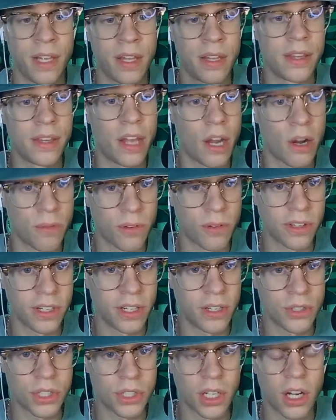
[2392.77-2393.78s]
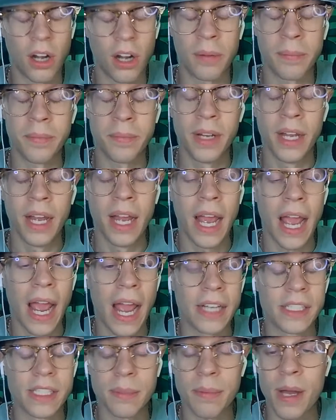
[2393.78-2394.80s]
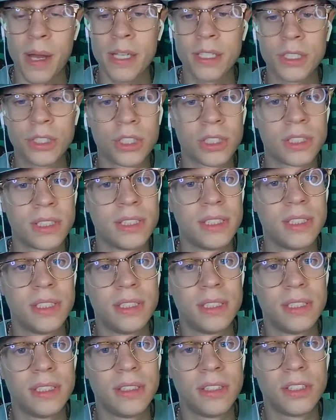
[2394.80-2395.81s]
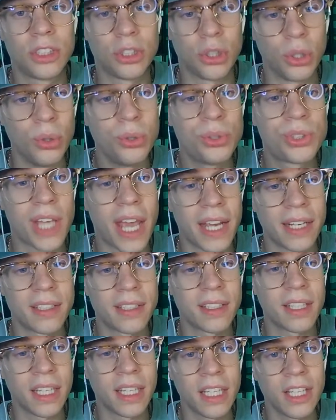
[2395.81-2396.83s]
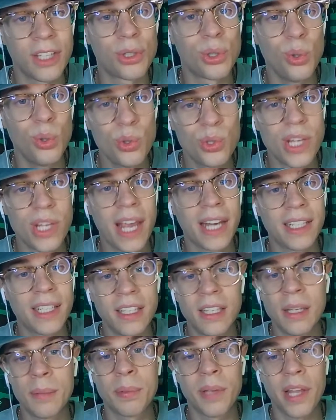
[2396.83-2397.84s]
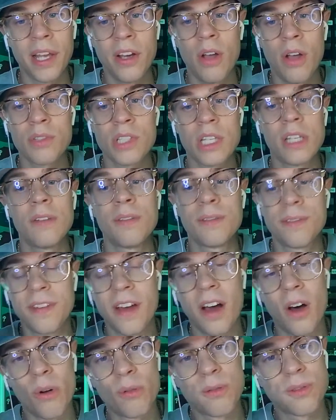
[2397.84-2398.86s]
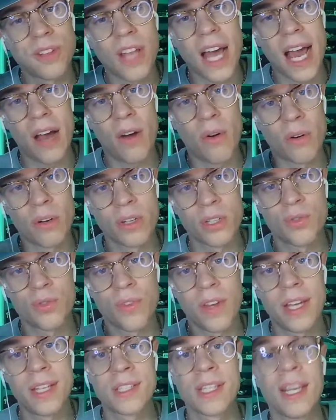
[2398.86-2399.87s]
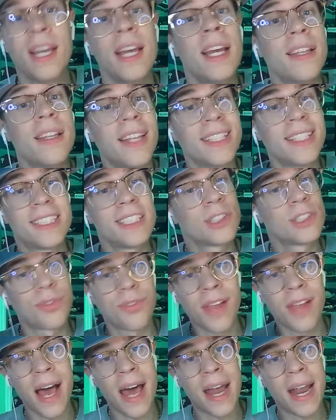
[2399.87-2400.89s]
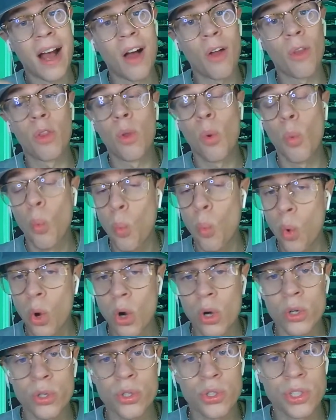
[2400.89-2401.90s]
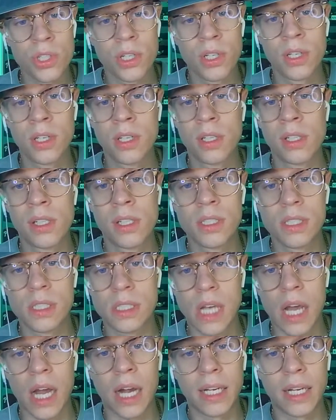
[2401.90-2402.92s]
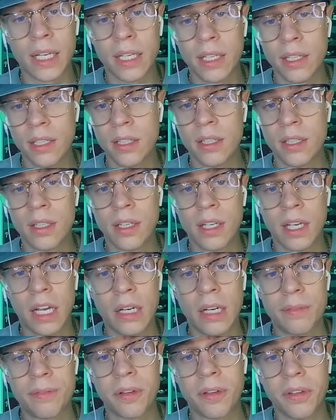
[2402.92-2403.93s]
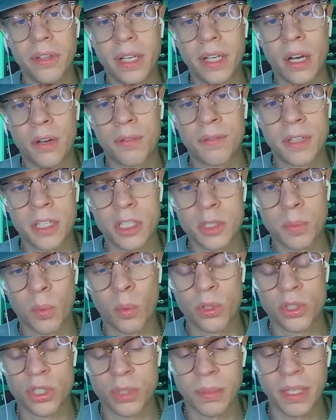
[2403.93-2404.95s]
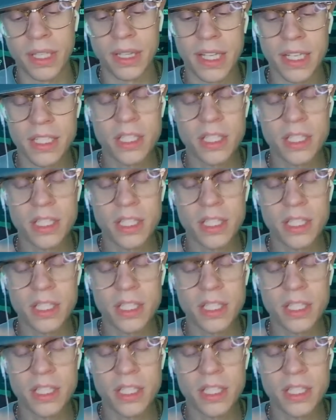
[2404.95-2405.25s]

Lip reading: there for years to come. And Tobias just goose-egged. He goose-egged in the playoffs. He fell flat on his face. This is flat out the worst signing in Philadelphia sports to me. This